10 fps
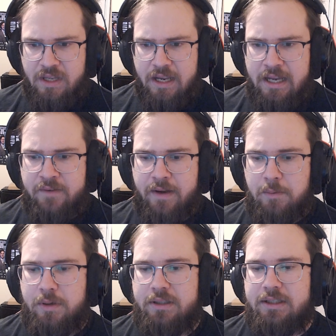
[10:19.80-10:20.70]
and if I
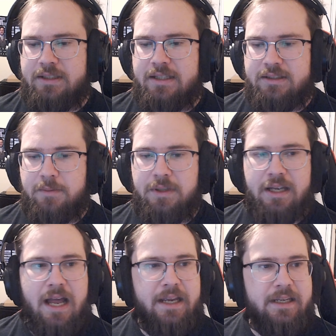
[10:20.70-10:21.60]
wanted to test
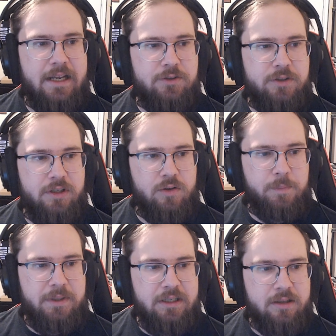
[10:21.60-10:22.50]
something, I can actually go
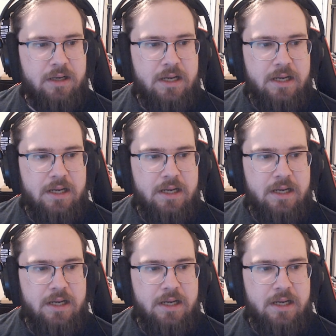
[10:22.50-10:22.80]
up here